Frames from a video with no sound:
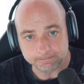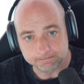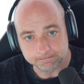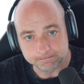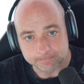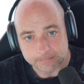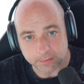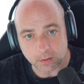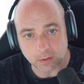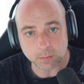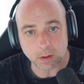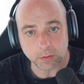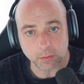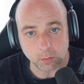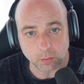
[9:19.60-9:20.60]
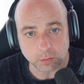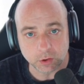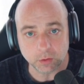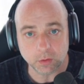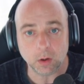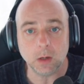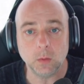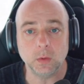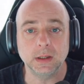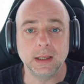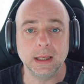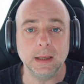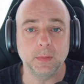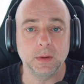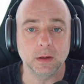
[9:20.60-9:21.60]
Those are my thoughts. Should Hollywood
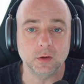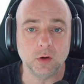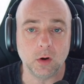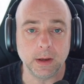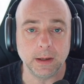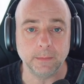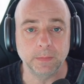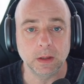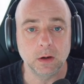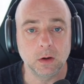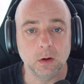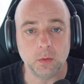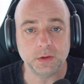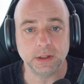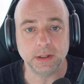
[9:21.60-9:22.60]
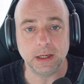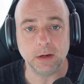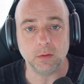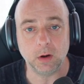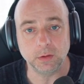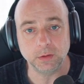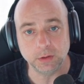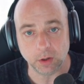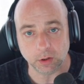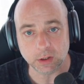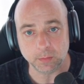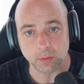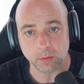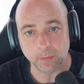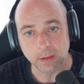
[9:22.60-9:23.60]
keep trying, or is Akira
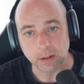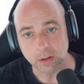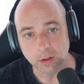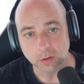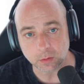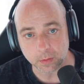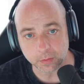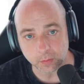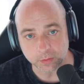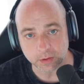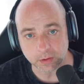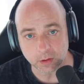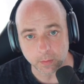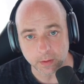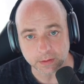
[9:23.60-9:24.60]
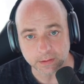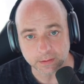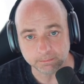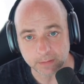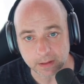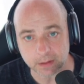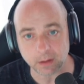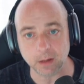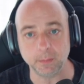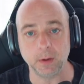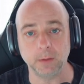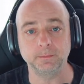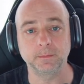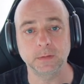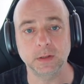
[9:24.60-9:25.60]
untouchable? Drop your thoughts in the comments, hit the like
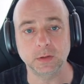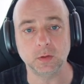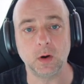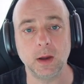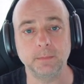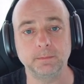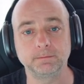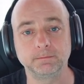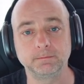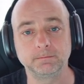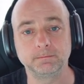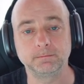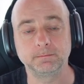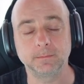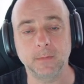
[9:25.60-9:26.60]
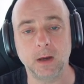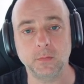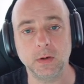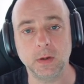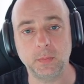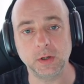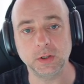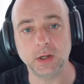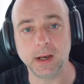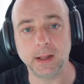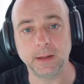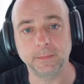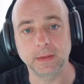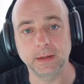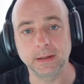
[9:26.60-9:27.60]
button, subscribe. I'd really appreciate
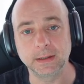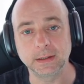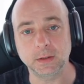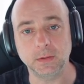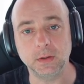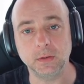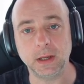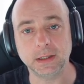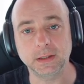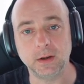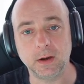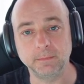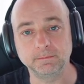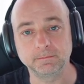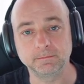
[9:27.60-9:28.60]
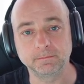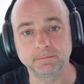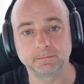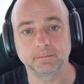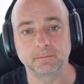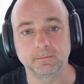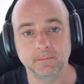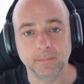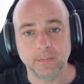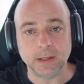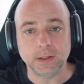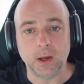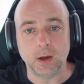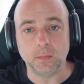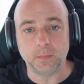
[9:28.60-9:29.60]
it. So until next time, let's
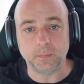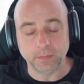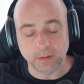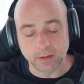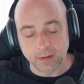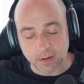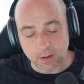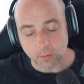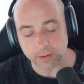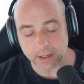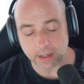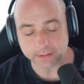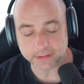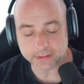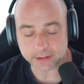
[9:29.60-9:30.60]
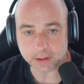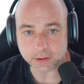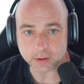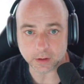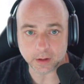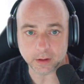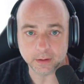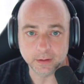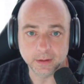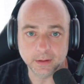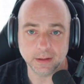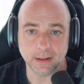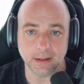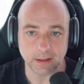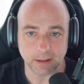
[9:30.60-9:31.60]
hope we get to see each other
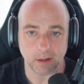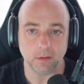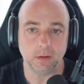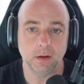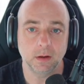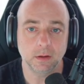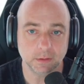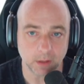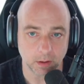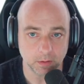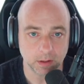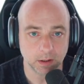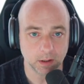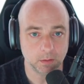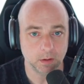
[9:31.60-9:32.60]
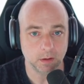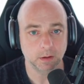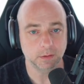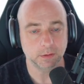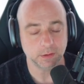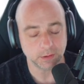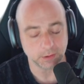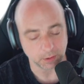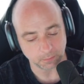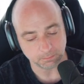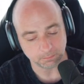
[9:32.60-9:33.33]
in Neo-Tokyo soon.